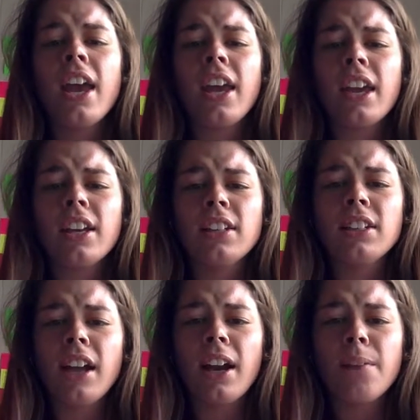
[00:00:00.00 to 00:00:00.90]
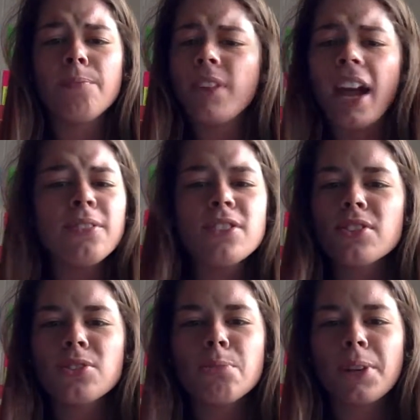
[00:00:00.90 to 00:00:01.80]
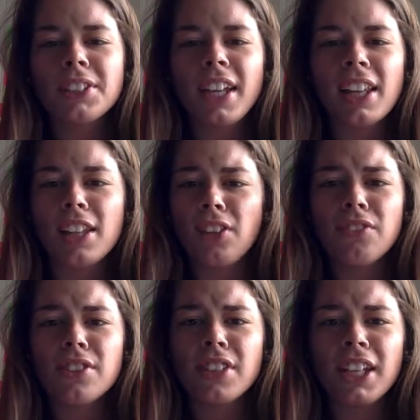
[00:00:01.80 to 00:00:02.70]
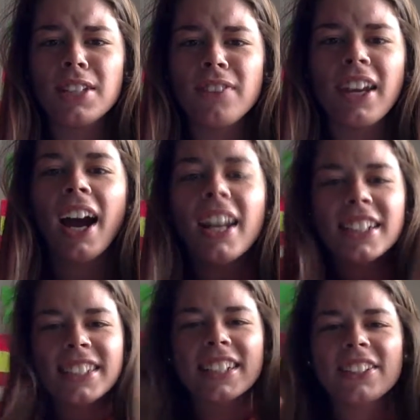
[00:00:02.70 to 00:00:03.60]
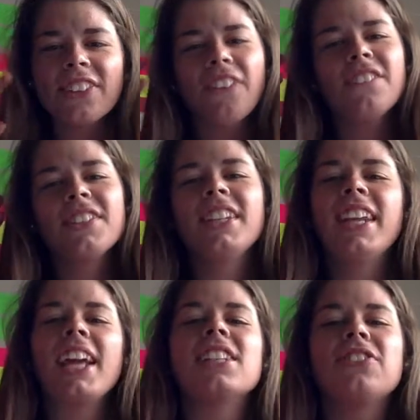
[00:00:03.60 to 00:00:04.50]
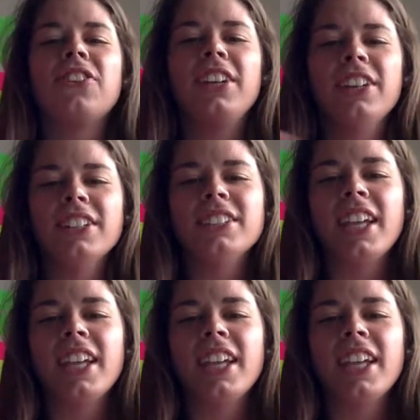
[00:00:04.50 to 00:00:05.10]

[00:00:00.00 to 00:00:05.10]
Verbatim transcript: And I'm just super excited that you've decided to make Huntington your home for the next 4 years,